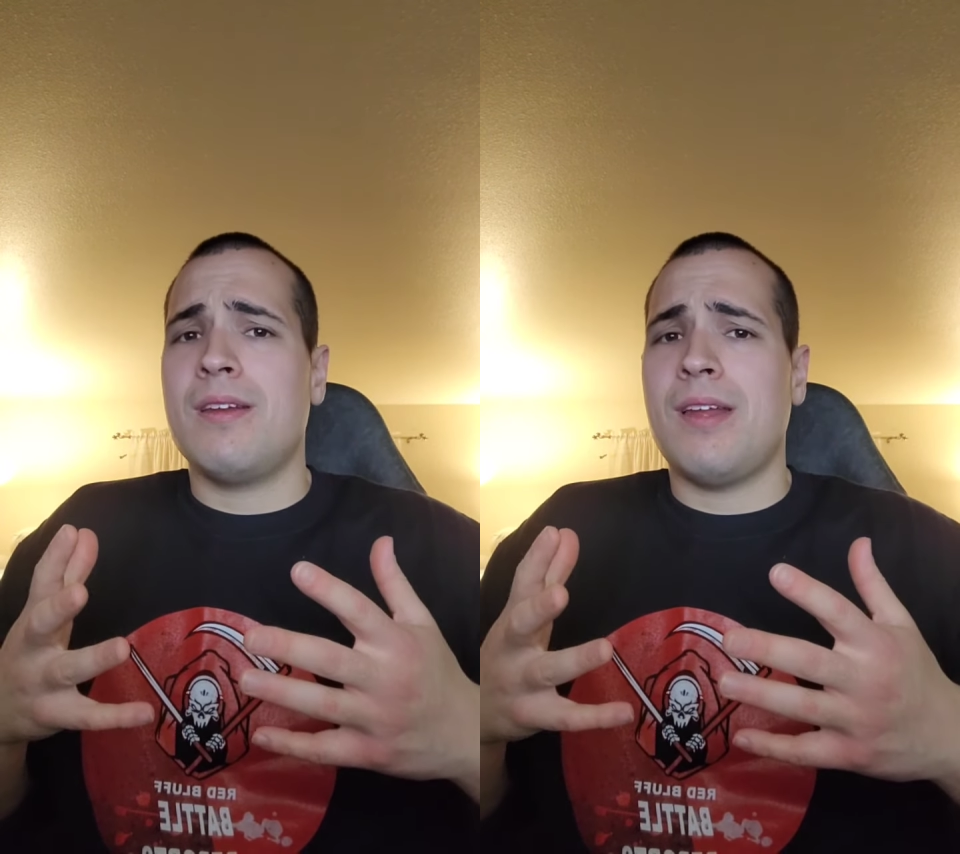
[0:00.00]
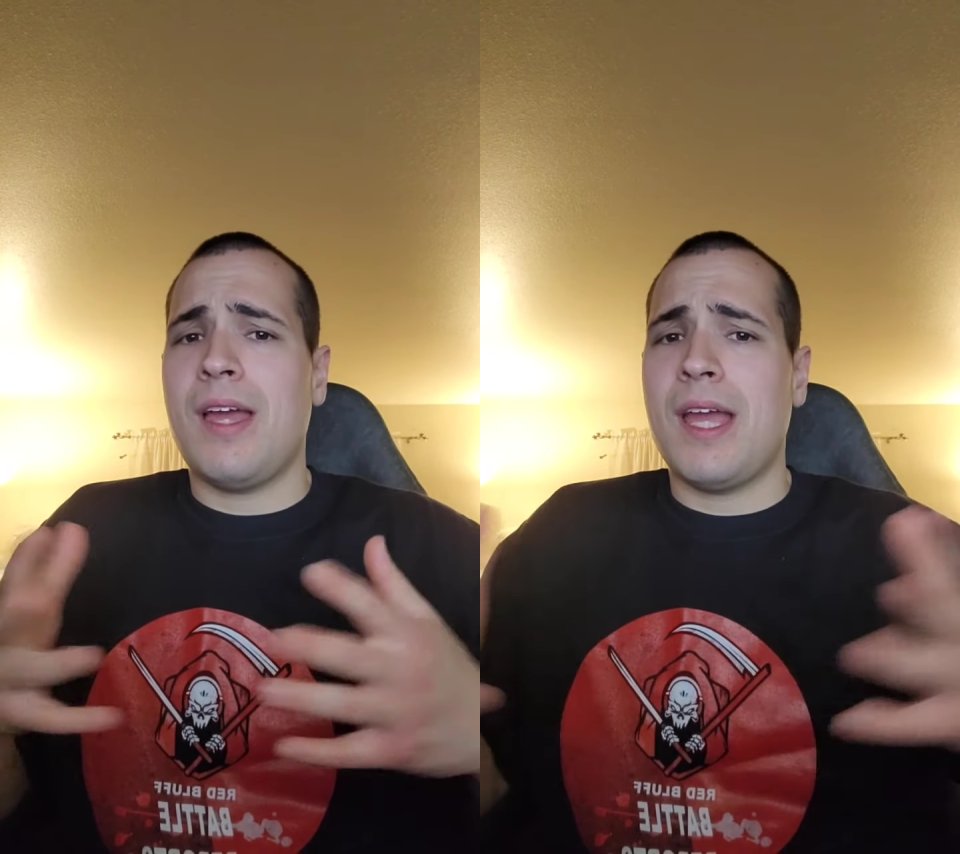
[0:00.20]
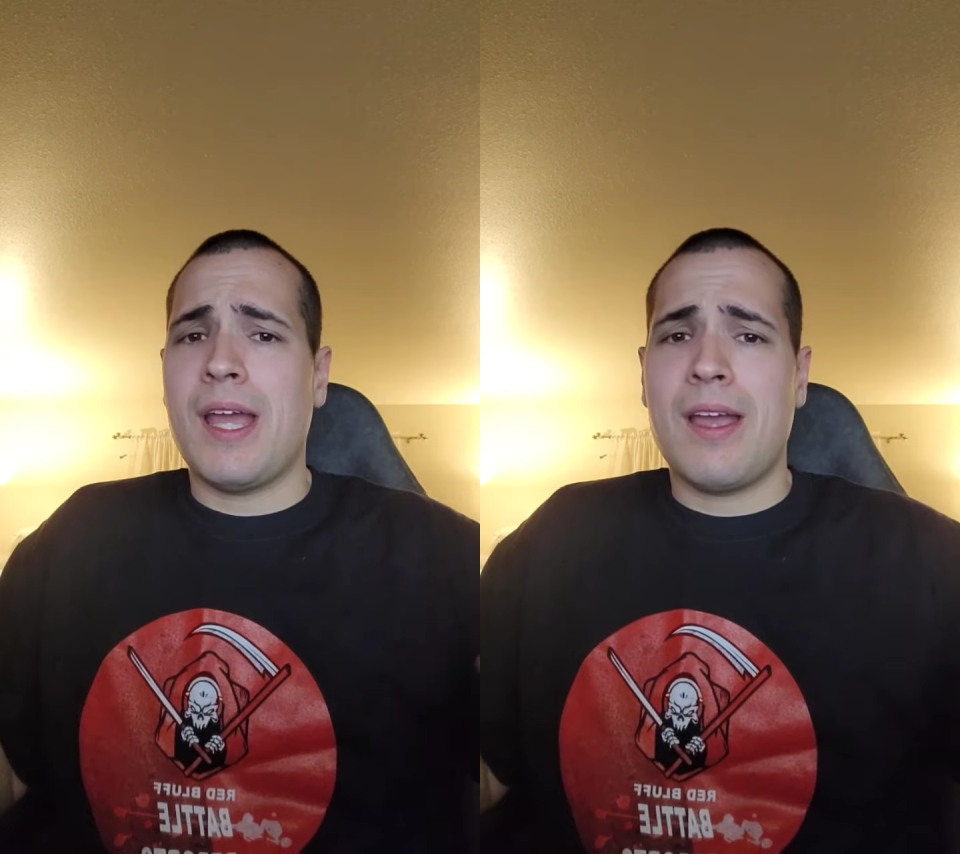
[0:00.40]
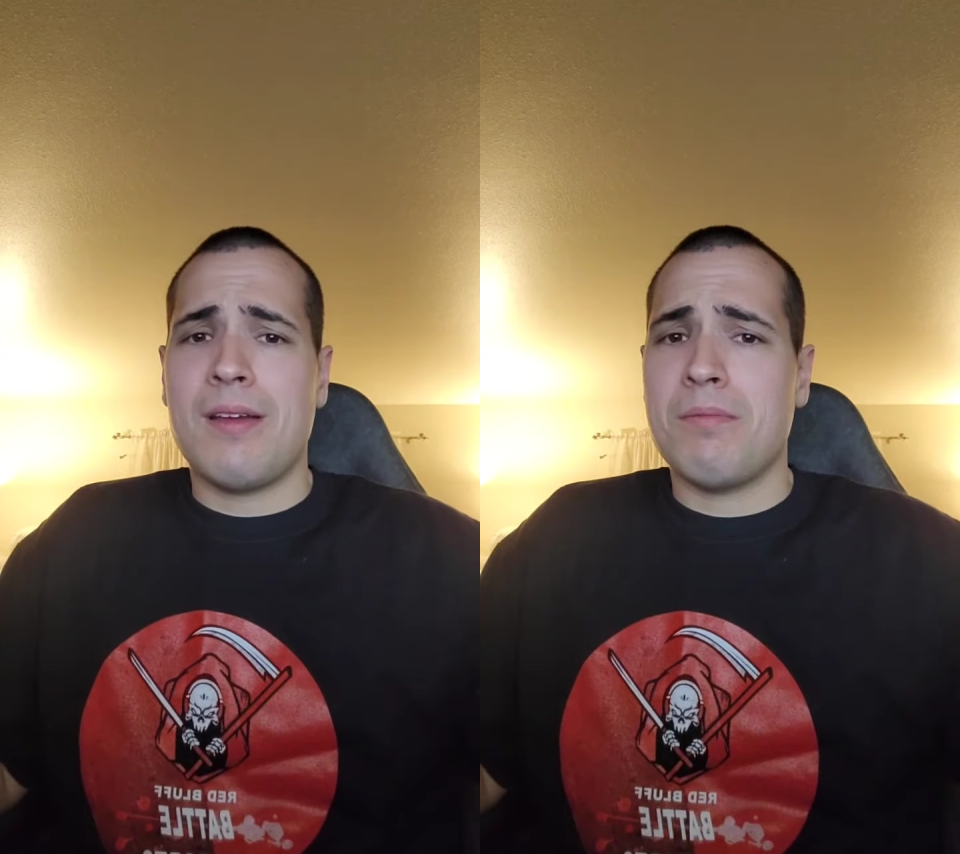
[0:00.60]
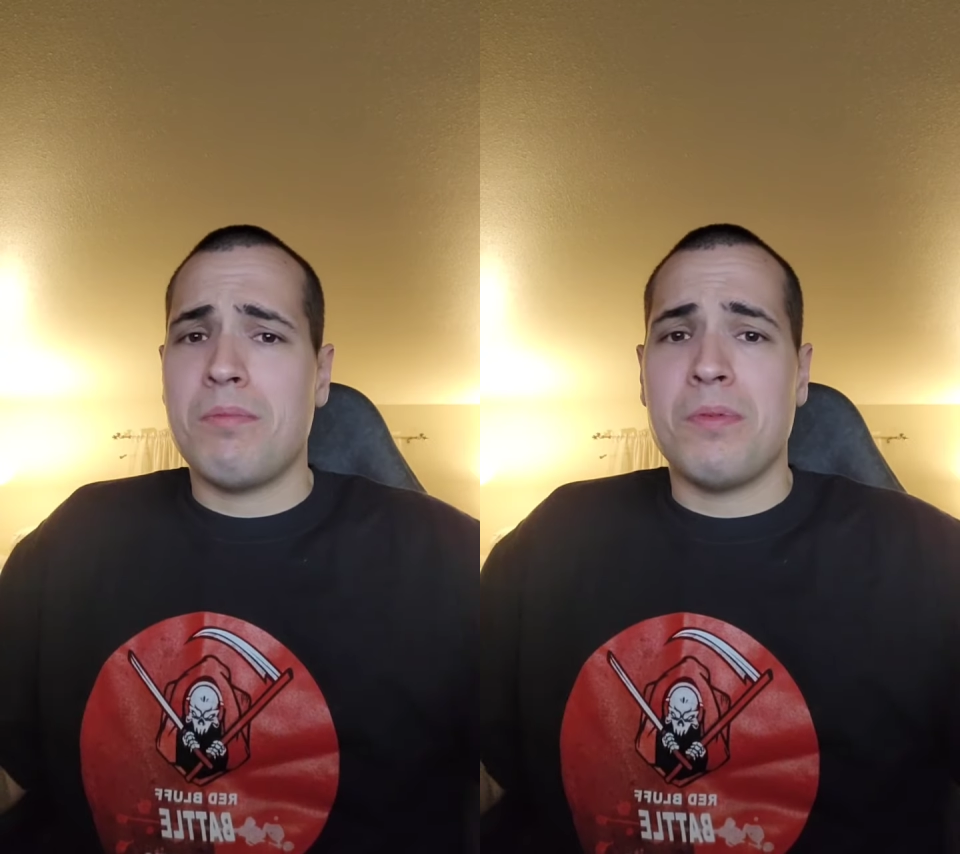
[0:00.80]
like
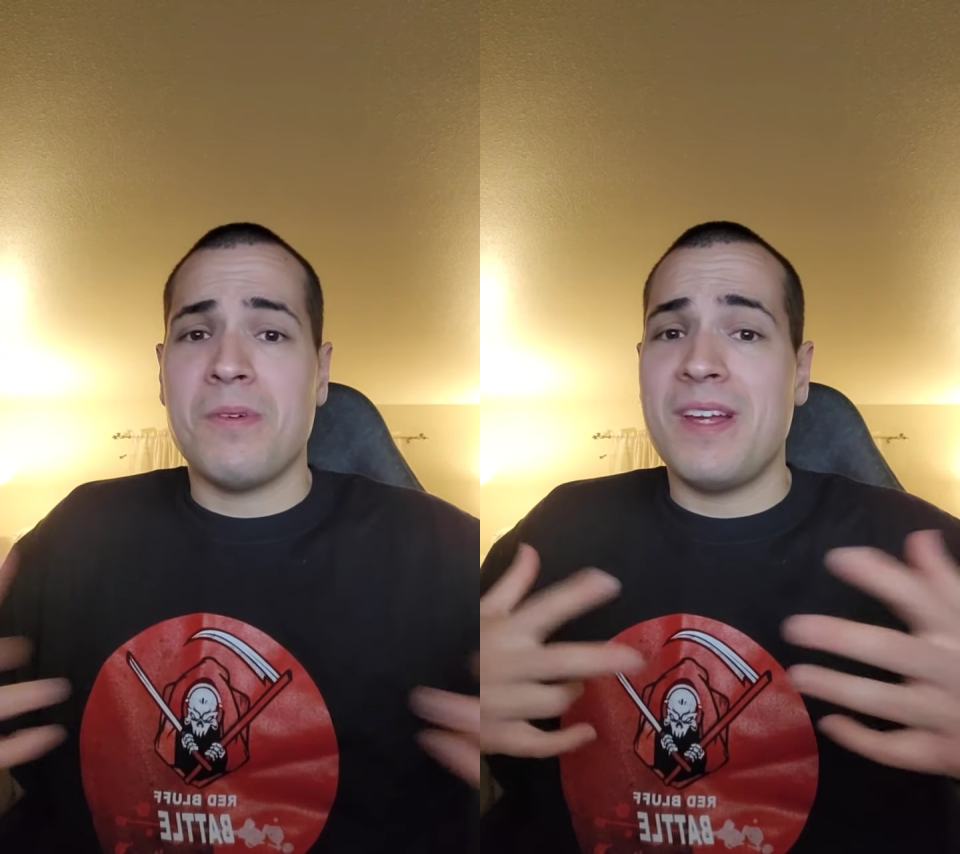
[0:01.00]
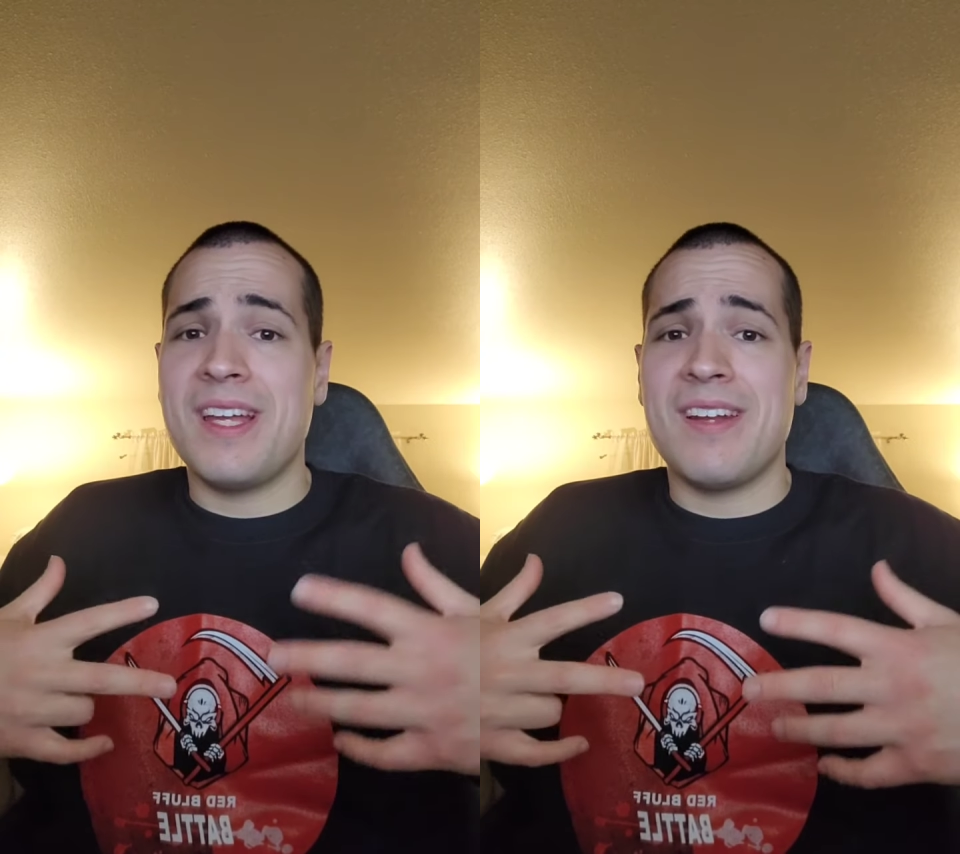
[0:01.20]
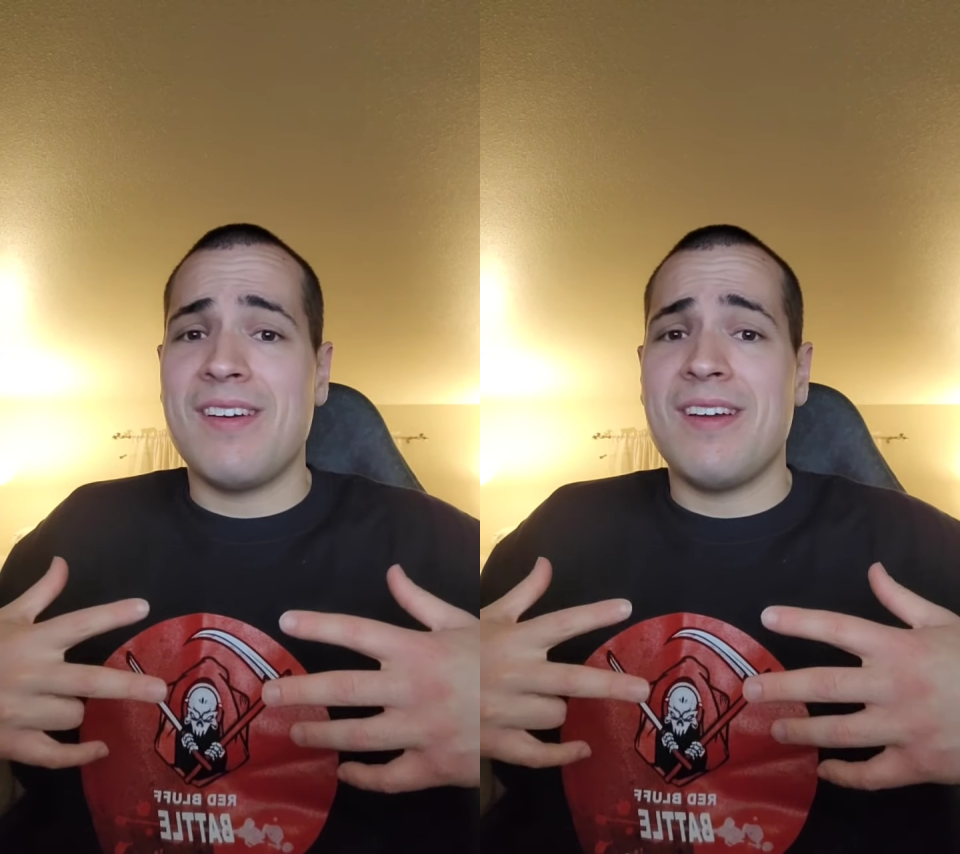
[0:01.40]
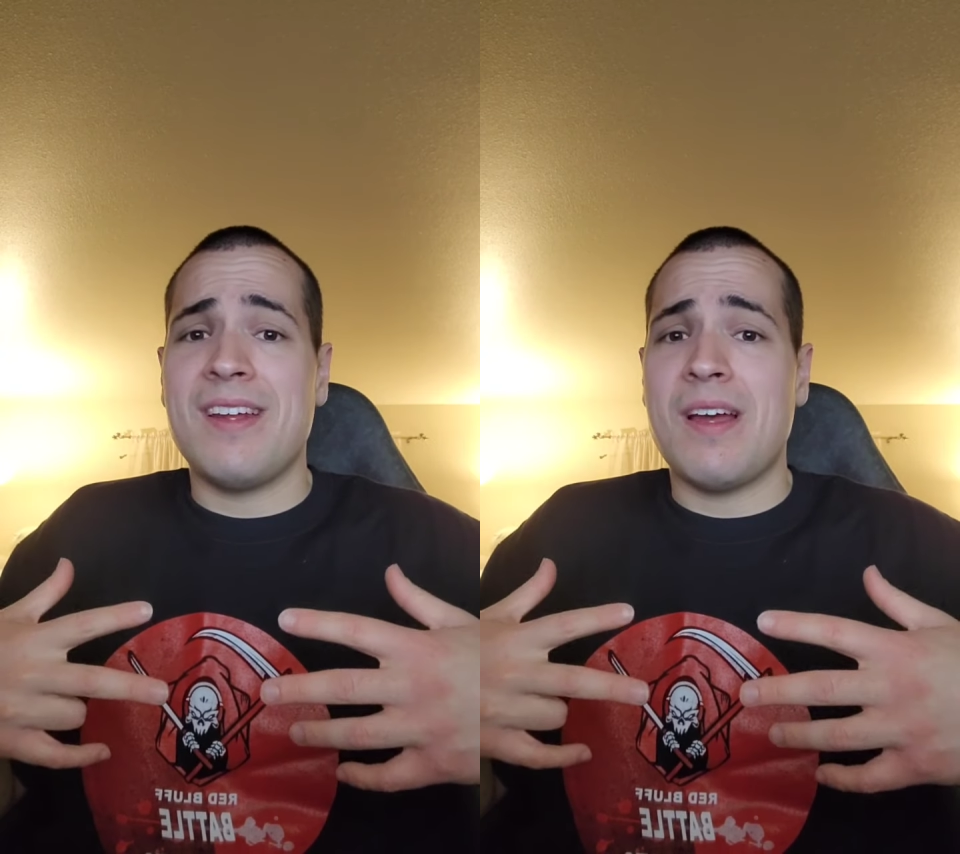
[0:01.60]
bring it on.